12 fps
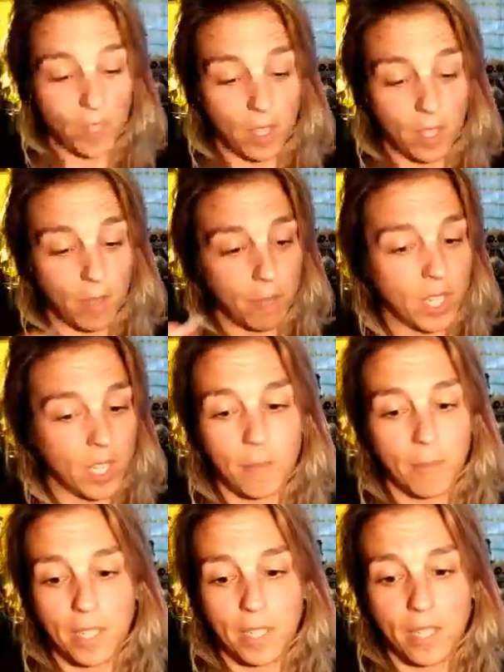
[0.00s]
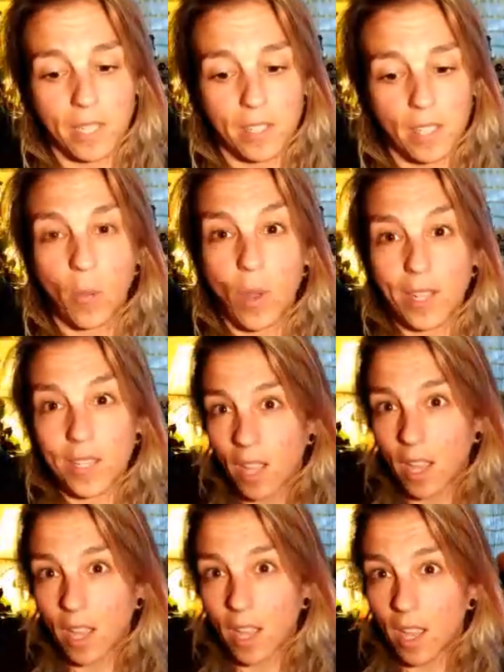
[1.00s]
the most comments about what
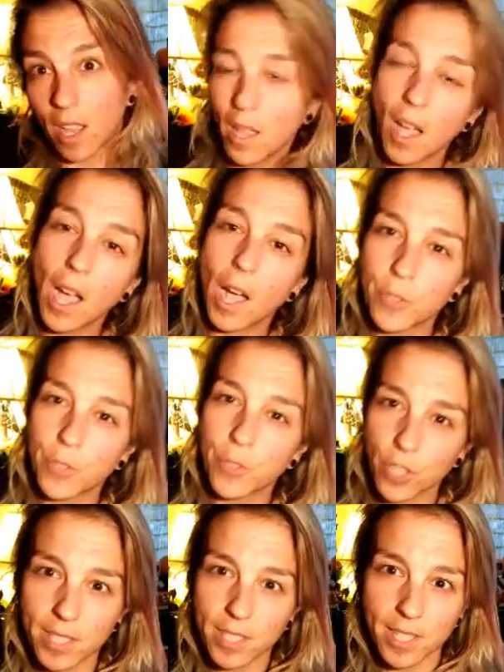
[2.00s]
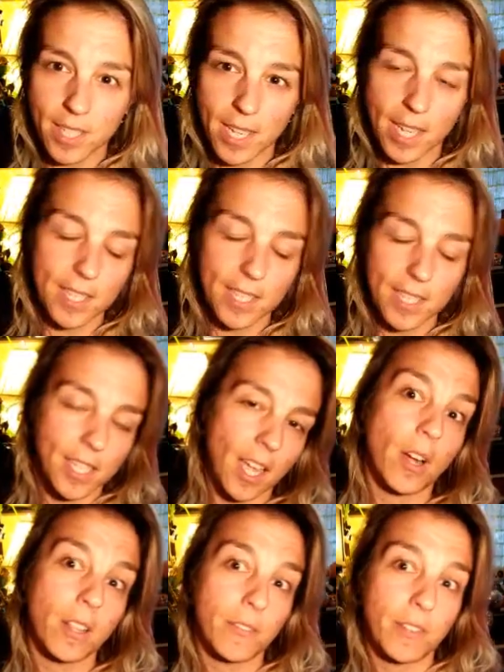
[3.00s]
time, I will try to stick to that time for
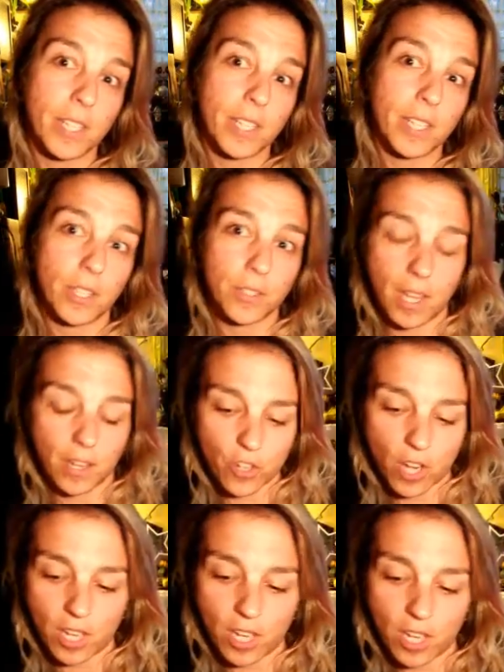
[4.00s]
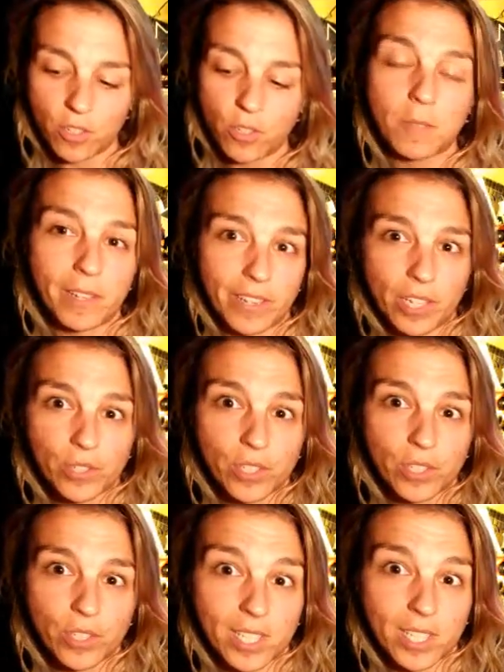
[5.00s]
all the videos today. I'm going to try and do as many videos
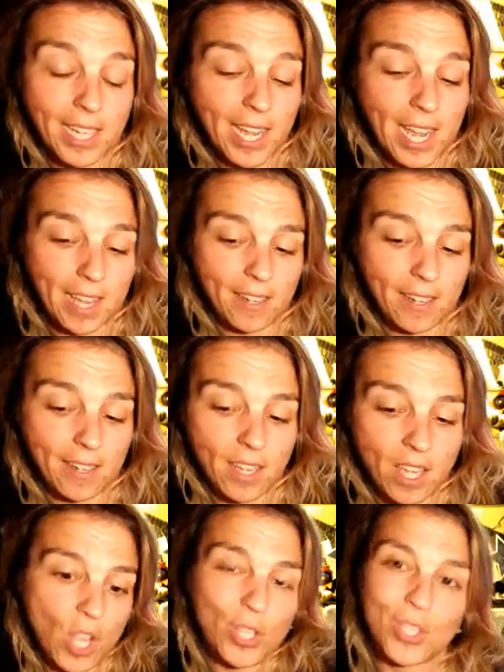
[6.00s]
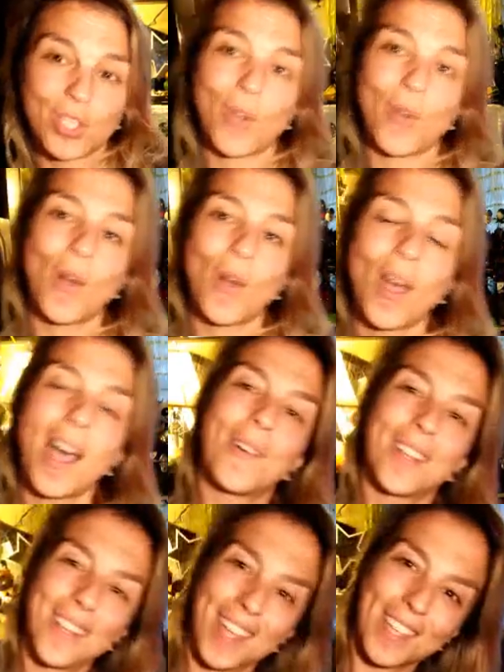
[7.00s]
as I can. So I want to
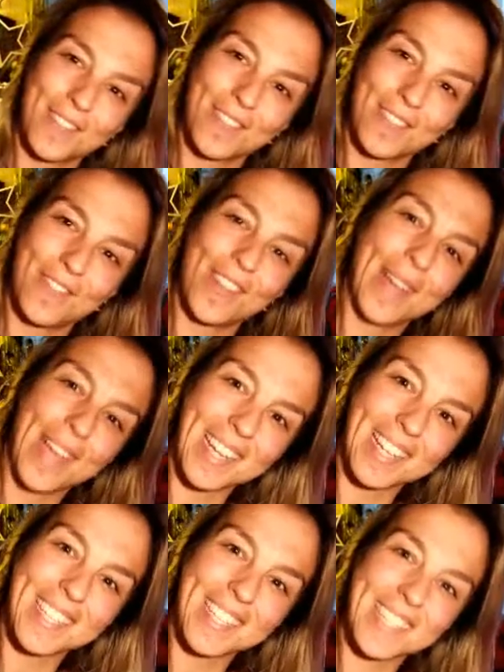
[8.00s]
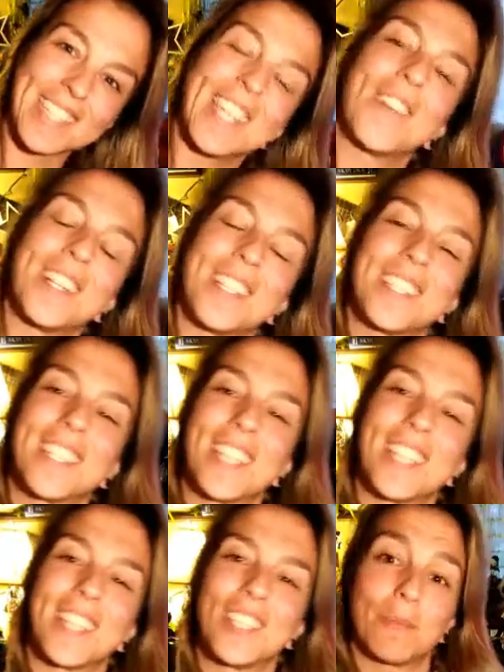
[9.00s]
thank you very much. I want to send
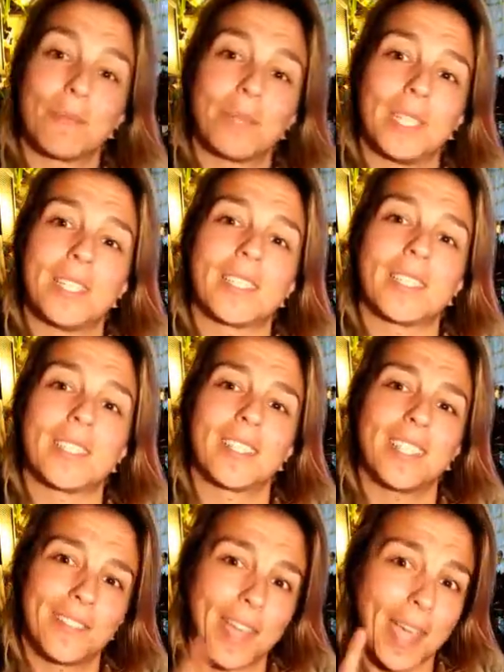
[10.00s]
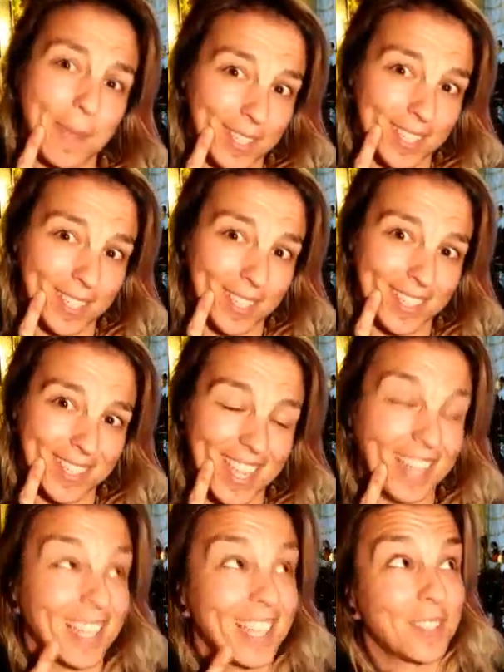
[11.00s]
you some peace, love, happiness, and
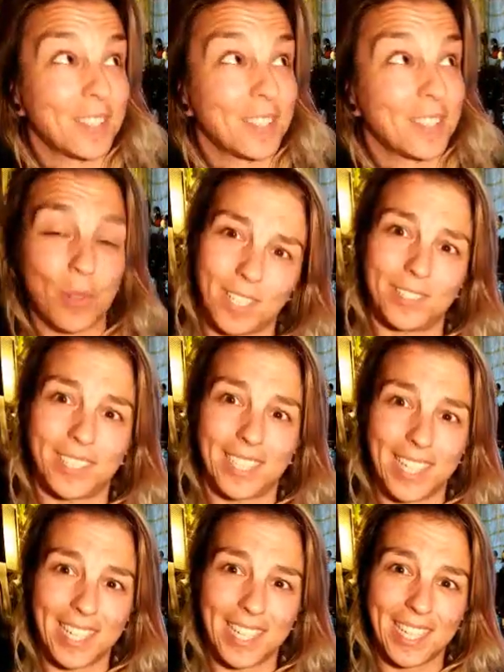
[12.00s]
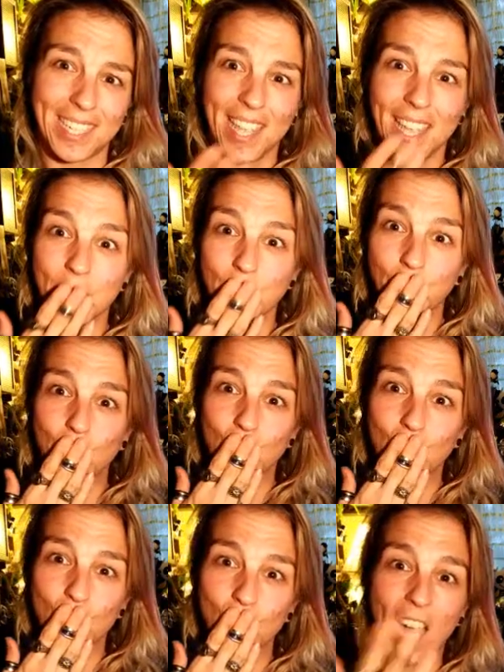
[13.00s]
lots of more love and light.
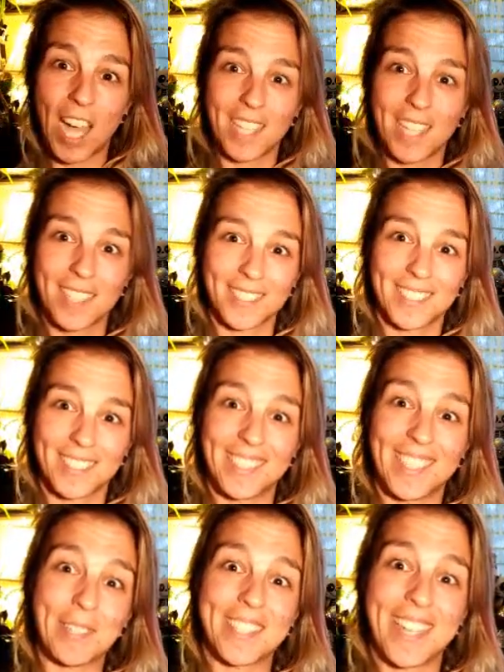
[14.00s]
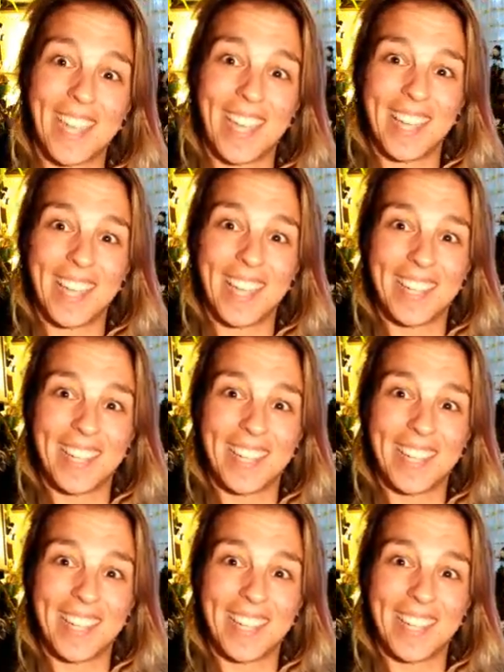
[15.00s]
Mwah. Namaste.